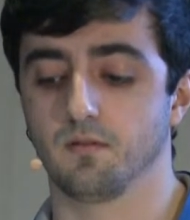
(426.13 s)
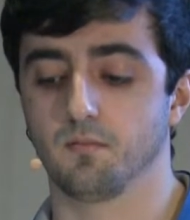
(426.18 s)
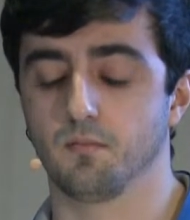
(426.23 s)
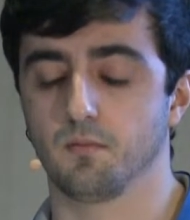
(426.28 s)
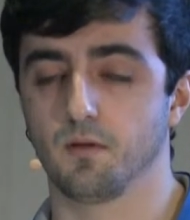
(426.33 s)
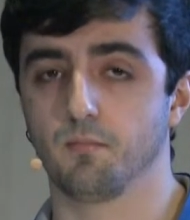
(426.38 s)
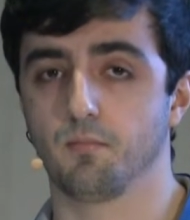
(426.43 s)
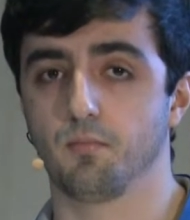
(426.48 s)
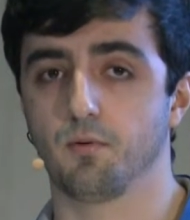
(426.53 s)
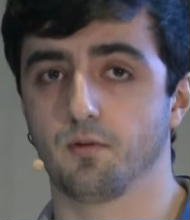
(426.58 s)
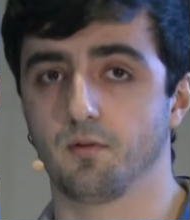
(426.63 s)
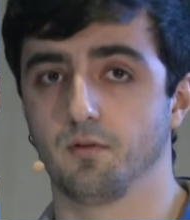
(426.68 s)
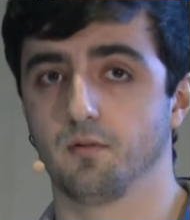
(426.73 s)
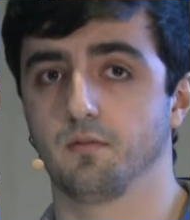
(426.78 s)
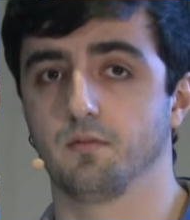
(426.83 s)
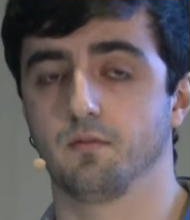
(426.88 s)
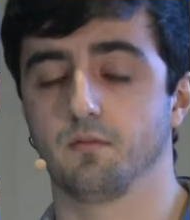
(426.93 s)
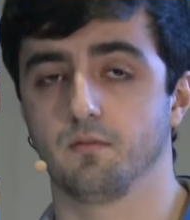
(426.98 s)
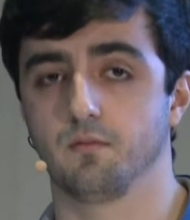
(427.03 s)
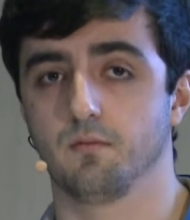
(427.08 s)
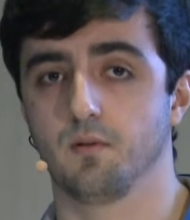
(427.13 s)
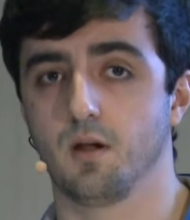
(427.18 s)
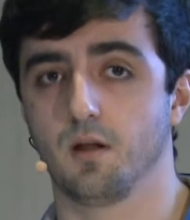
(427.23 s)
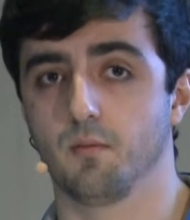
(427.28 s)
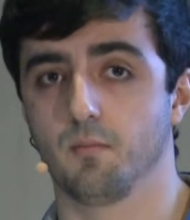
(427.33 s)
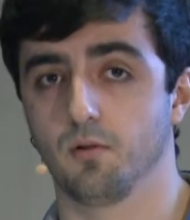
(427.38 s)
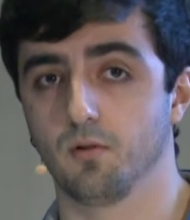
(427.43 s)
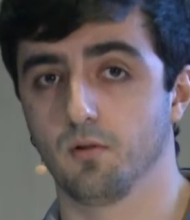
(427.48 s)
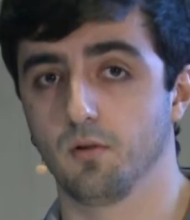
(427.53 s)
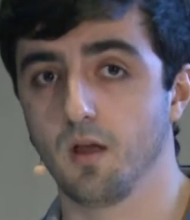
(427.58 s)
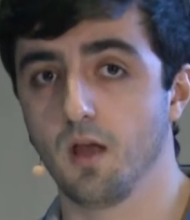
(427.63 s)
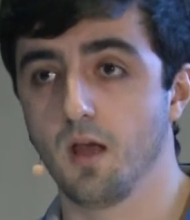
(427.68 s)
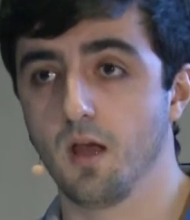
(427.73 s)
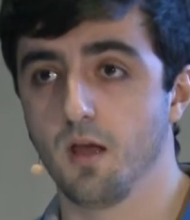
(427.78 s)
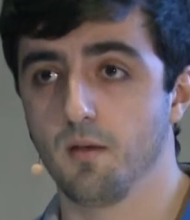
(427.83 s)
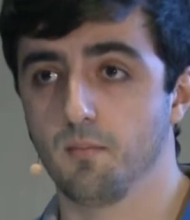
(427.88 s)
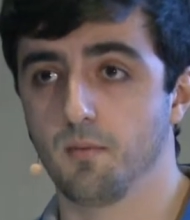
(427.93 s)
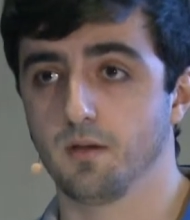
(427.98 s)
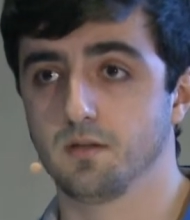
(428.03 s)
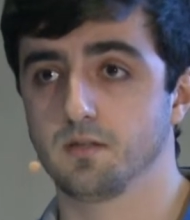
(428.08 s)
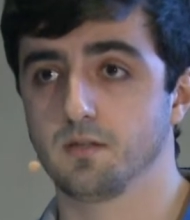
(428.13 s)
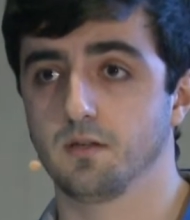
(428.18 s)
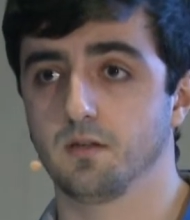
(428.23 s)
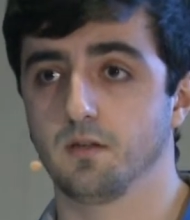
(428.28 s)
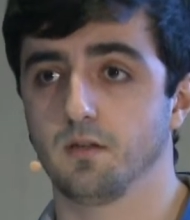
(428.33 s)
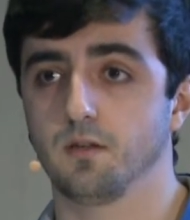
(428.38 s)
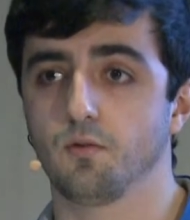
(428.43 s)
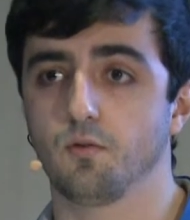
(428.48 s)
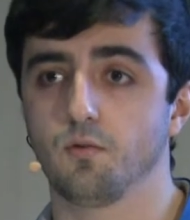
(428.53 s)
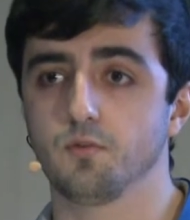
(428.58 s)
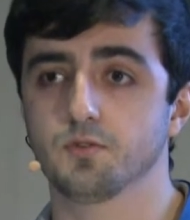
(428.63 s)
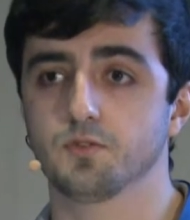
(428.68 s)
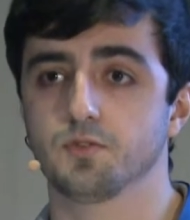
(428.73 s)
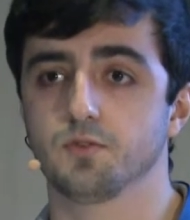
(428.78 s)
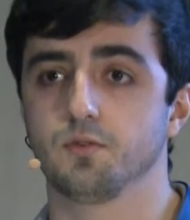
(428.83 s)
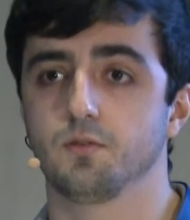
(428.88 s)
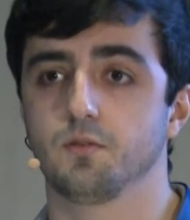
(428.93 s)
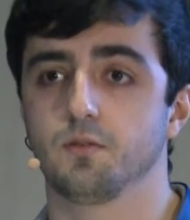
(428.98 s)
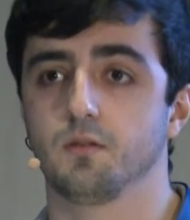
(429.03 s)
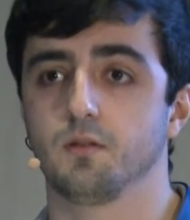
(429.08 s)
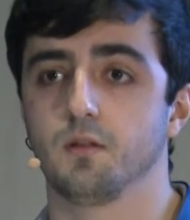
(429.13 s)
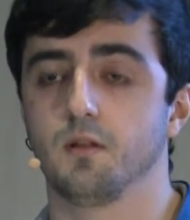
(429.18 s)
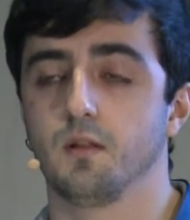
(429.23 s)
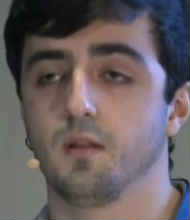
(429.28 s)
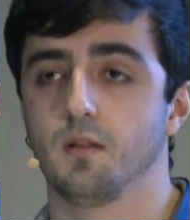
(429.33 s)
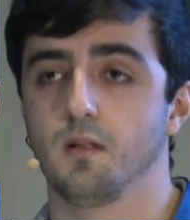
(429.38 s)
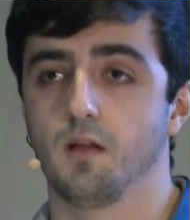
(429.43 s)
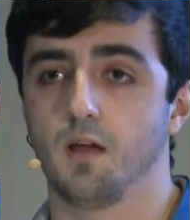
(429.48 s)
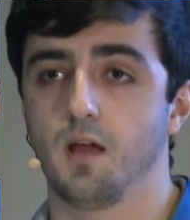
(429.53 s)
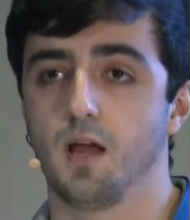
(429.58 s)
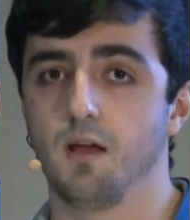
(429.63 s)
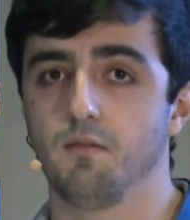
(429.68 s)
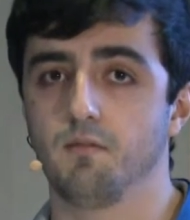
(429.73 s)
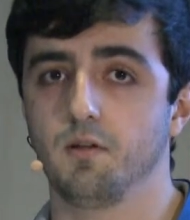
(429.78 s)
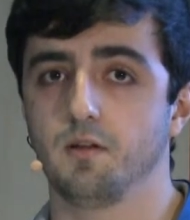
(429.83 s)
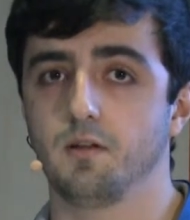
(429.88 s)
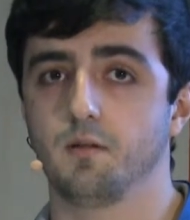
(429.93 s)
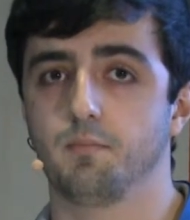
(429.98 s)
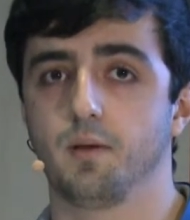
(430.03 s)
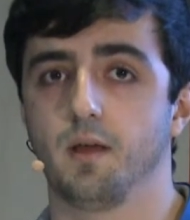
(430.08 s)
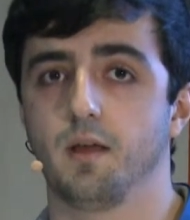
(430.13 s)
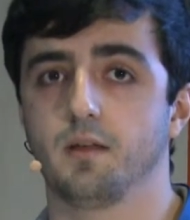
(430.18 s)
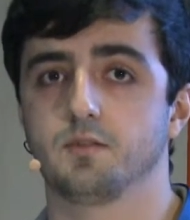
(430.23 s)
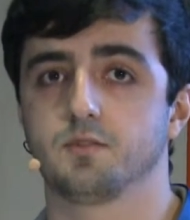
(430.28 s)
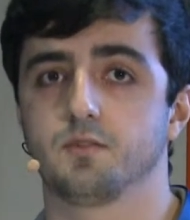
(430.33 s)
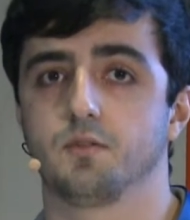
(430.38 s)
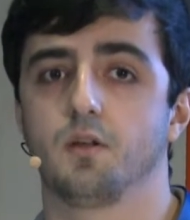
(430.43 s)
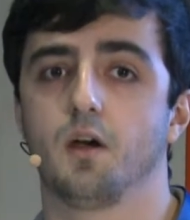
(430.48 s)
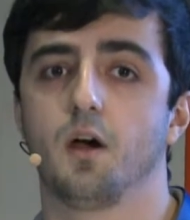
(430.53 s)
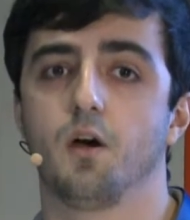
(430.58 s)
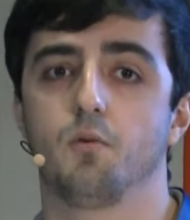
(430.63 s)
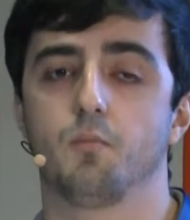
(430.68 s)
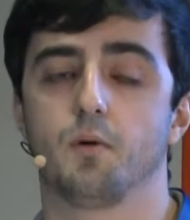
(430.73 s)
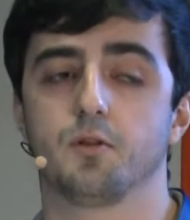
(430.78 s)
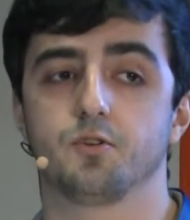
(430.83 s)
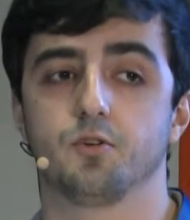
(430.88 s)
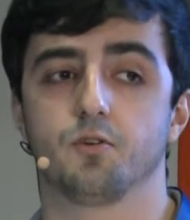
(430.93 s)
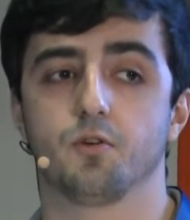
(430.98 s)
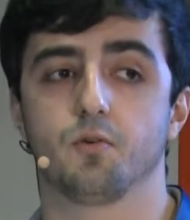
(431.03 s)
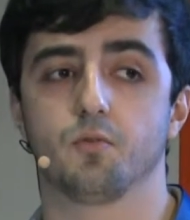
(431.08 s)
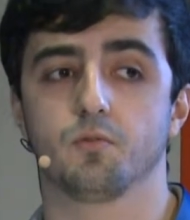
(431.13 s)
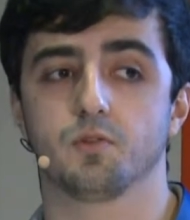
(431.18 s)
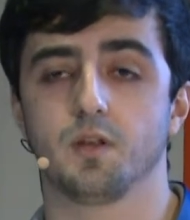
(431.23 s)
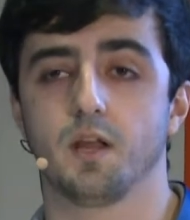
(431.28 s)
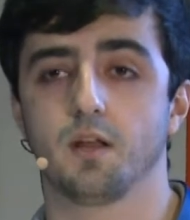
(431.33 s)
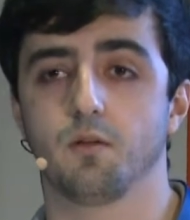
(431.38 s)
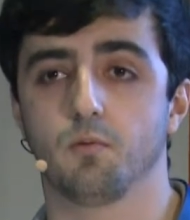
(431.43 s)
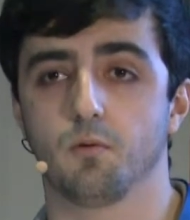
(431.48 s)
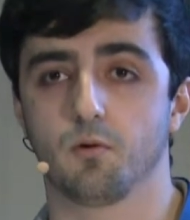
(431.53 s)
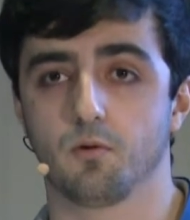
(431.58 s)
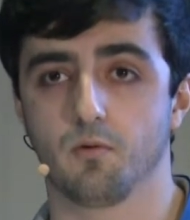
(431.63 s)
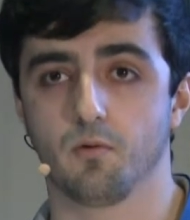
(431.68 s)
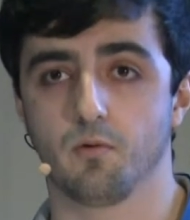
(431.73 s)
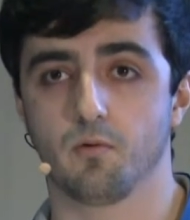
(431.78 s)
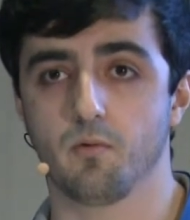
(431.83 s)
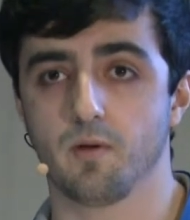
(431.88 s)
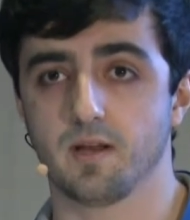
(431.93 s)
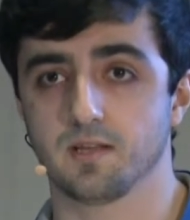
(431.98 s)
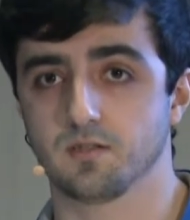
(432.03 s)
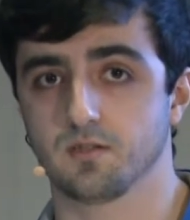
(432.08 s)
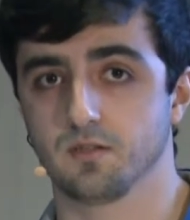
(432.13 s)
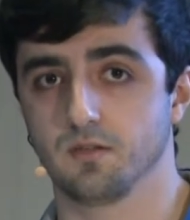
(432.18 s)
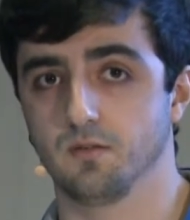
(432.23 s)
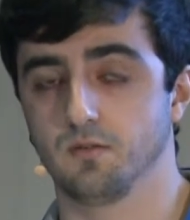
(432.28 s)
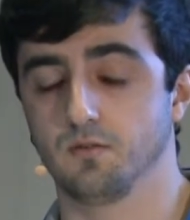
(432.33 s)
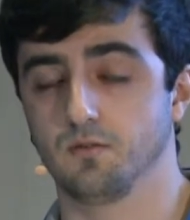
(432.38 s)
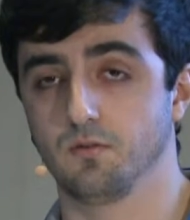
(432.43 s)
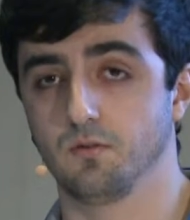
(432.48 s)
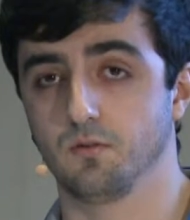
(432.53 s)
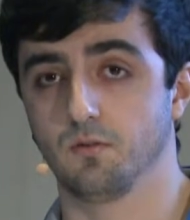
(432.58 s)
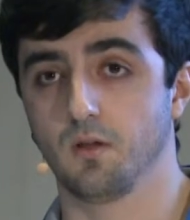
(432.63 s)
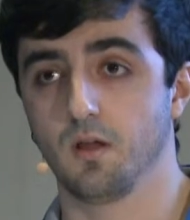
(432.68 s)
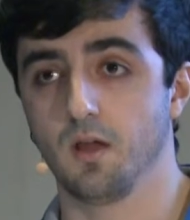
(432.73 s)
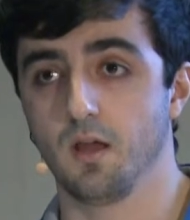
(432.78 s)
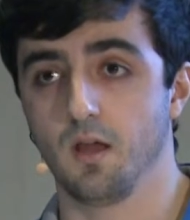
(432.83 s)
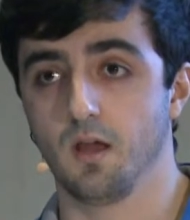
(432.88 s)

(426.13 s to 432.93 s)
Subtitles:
important variable. But it also heavily depends on how much network requests you do.